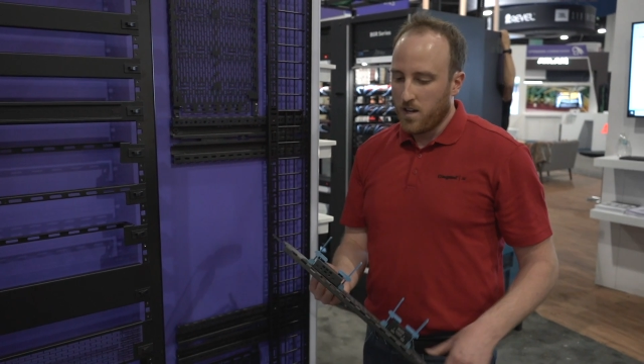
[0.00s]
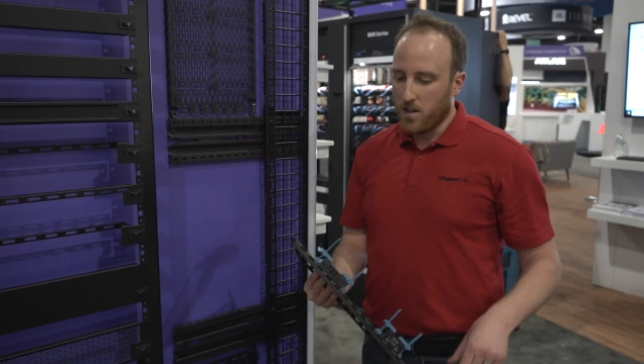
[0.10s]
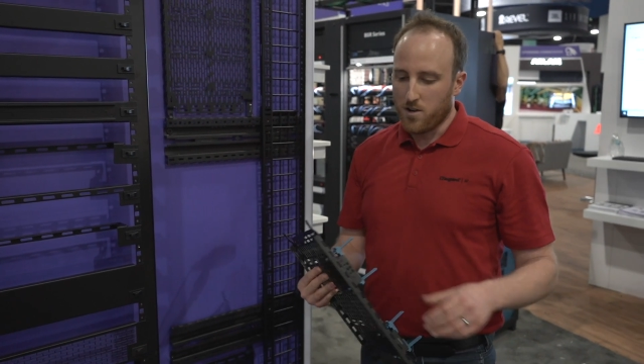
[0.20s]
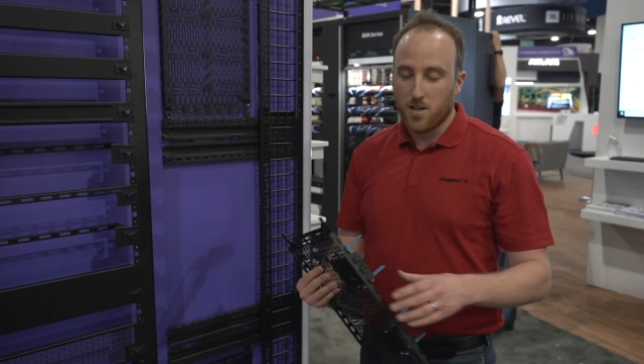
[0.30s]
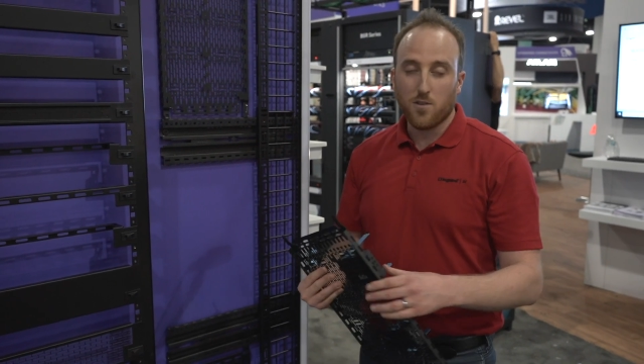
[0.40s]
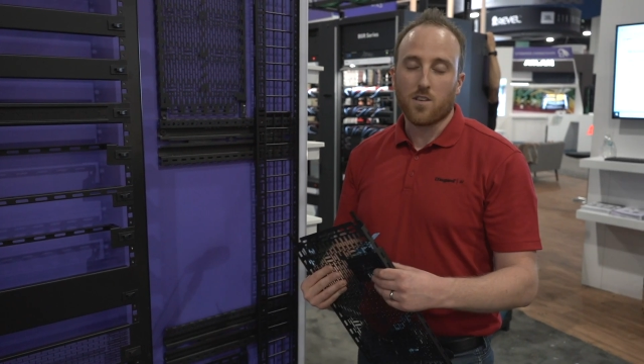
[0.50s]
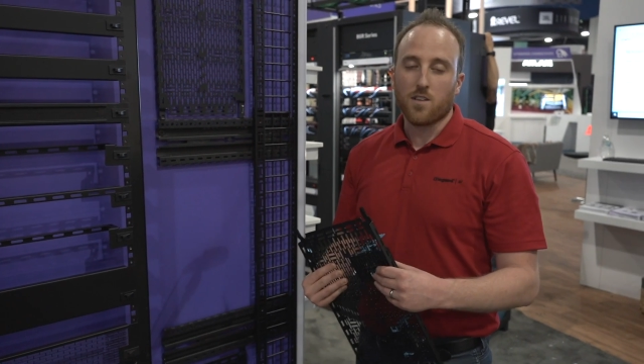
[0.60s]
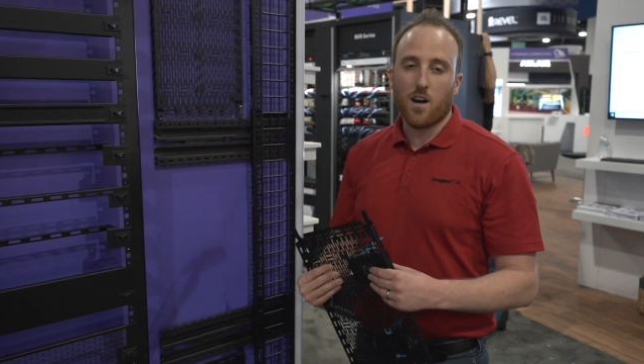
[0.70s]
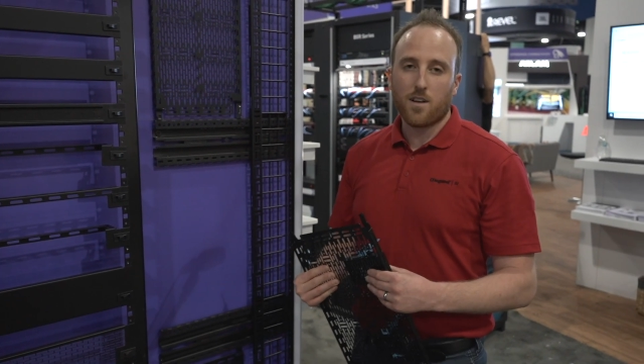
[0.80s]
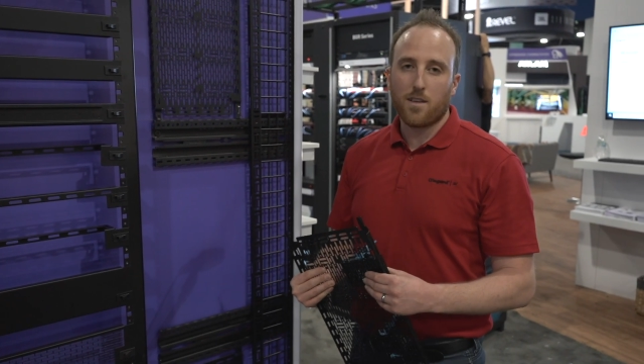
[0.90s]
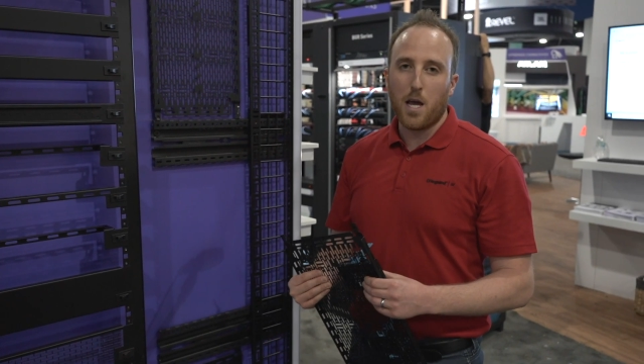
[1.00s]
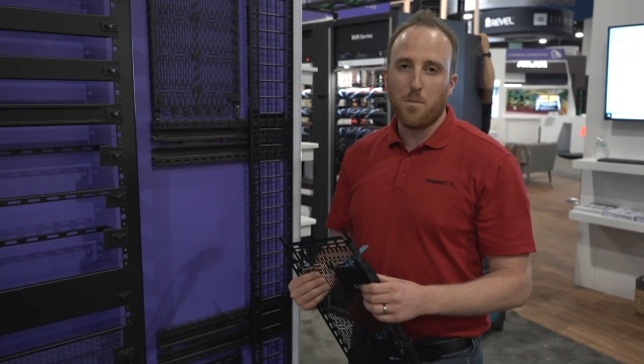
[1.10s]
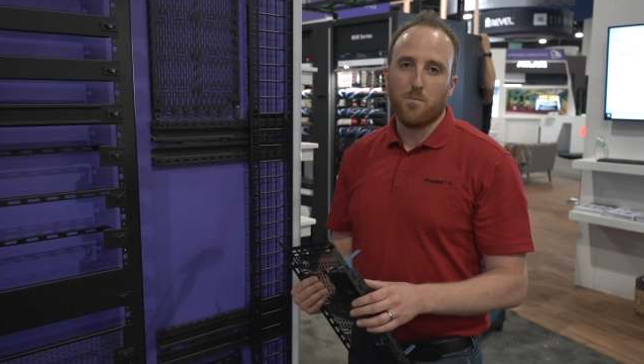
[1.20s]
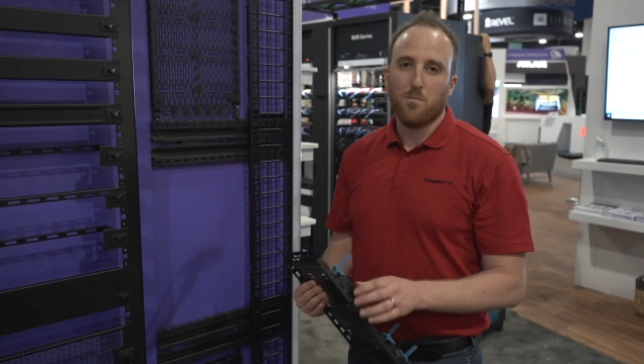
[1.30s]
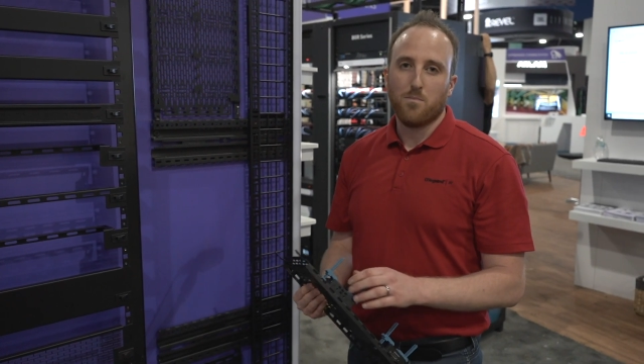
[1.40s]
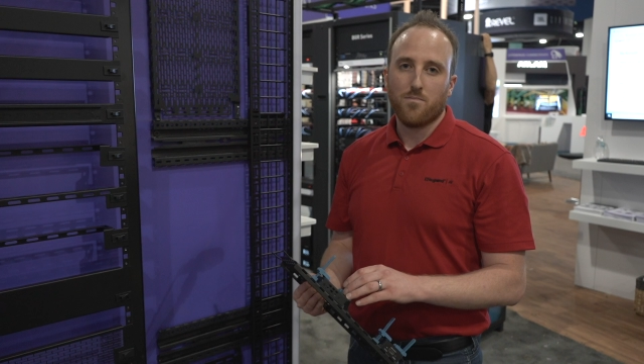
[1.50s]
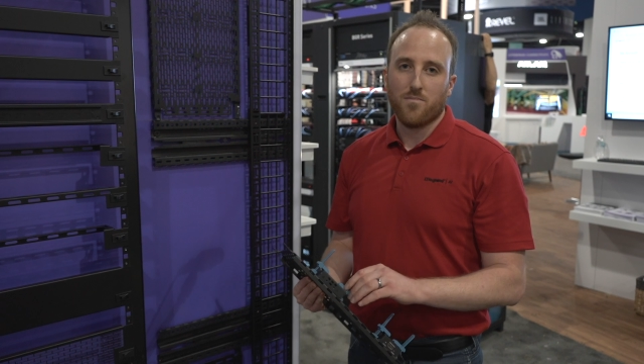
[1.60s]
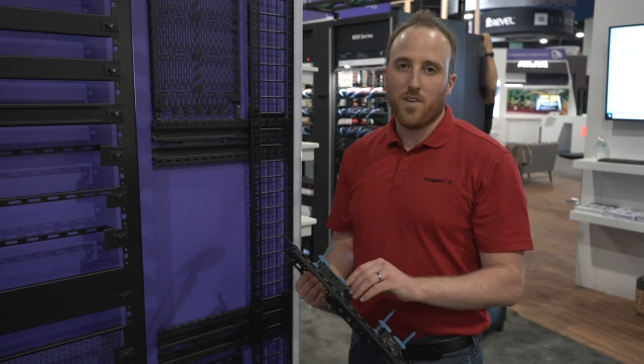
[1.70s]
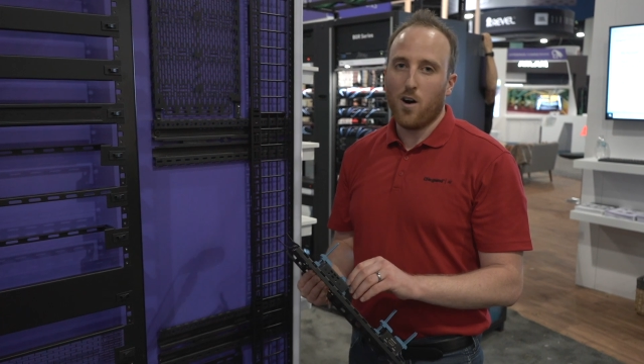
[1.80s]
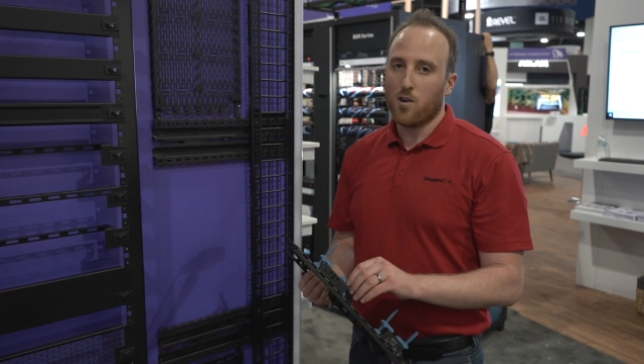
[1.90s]
either using duct tape,
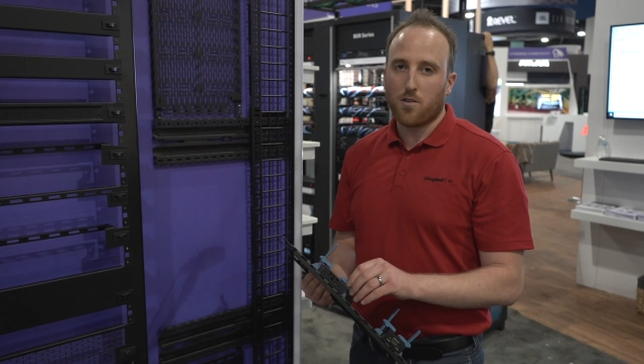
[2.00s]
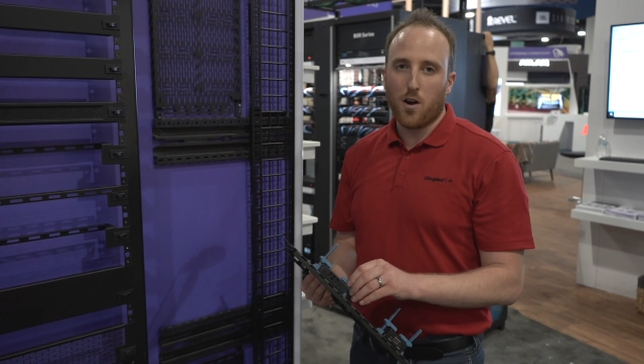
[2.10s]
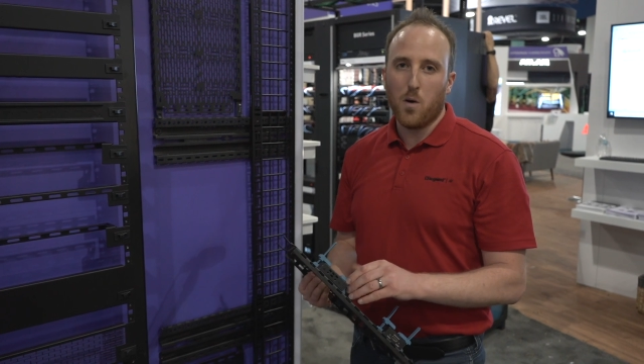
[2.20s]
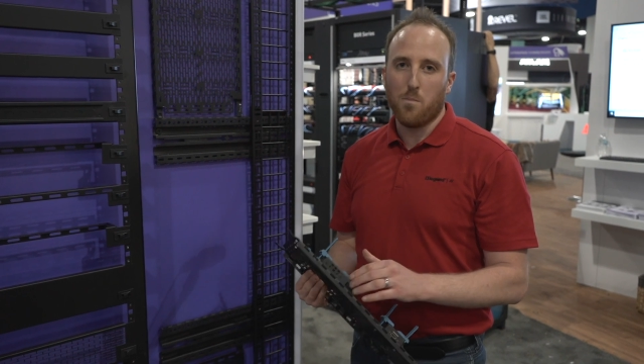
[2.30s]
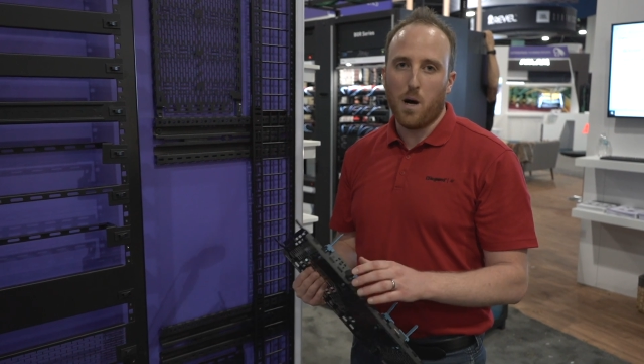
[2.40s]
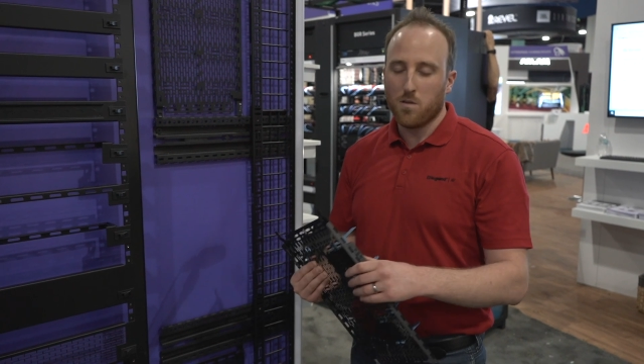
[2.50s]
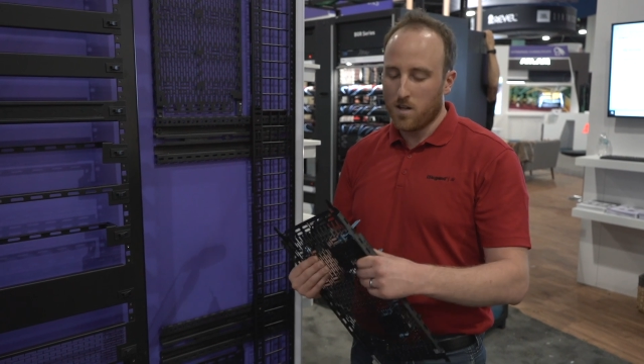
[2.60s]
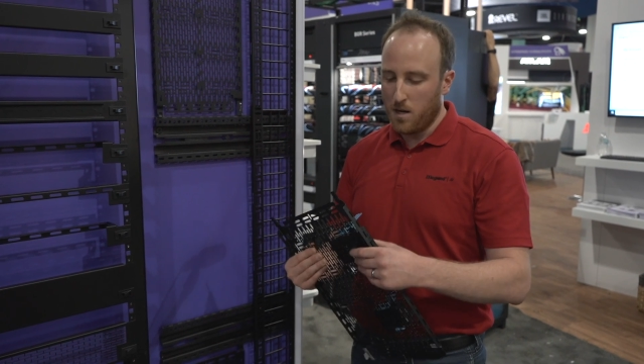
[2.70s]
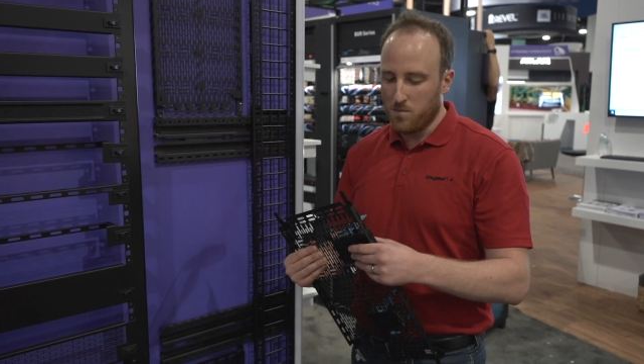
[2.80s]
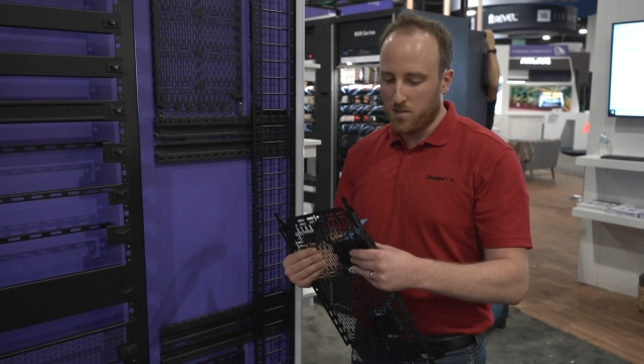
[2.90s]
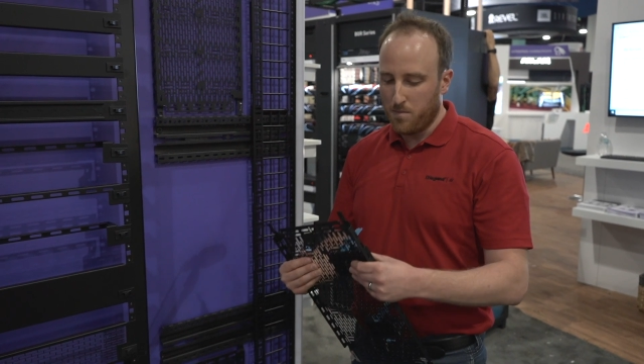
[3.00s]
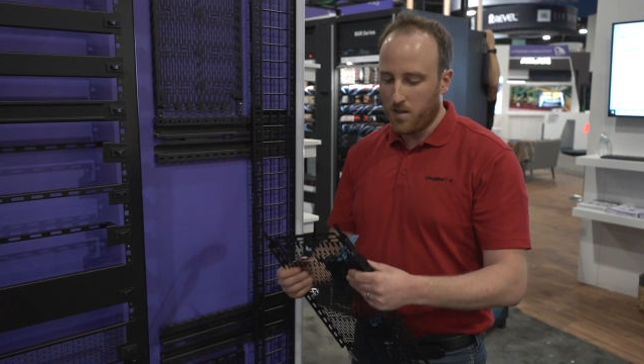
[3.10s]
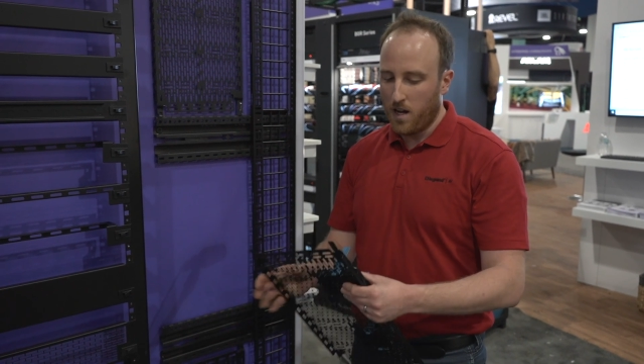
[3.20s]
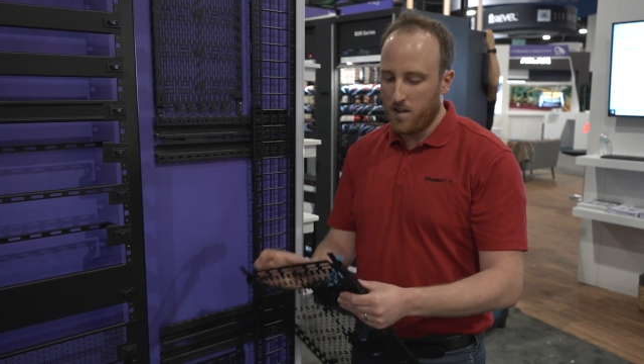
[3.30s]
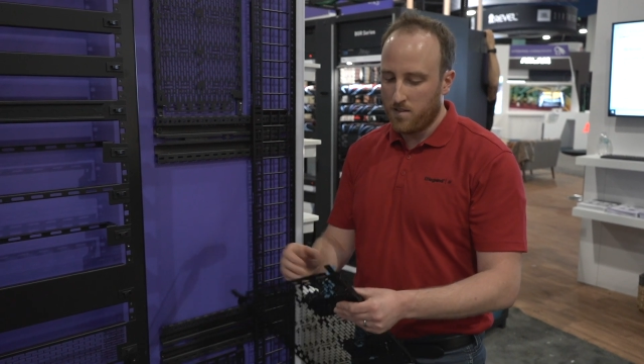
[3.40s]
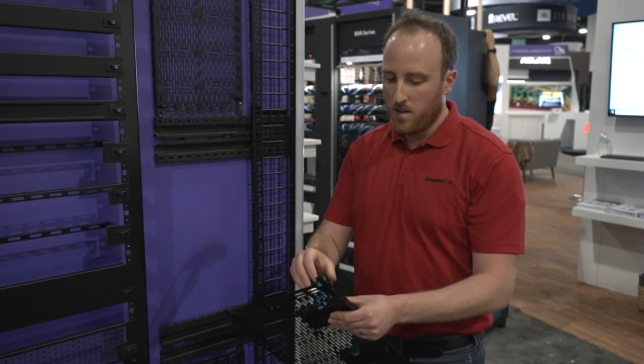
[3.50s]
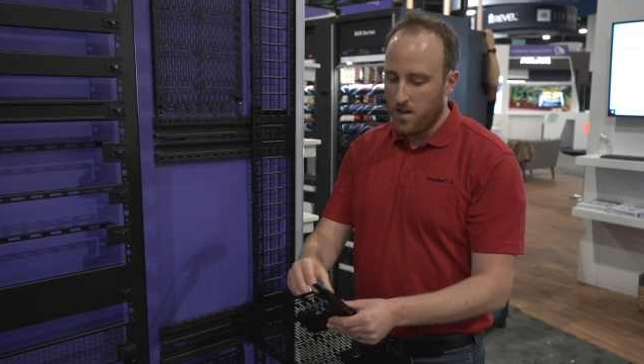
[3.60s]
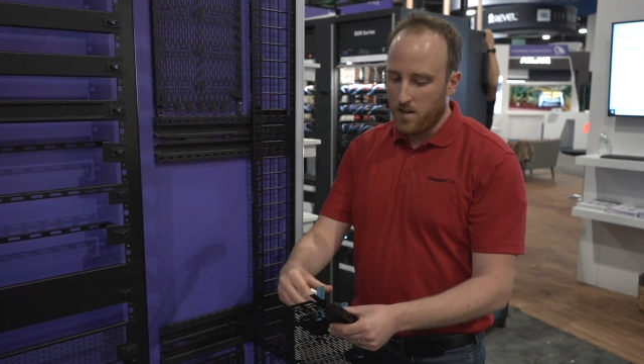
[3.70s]
Velcro, bubble gum, zip ties.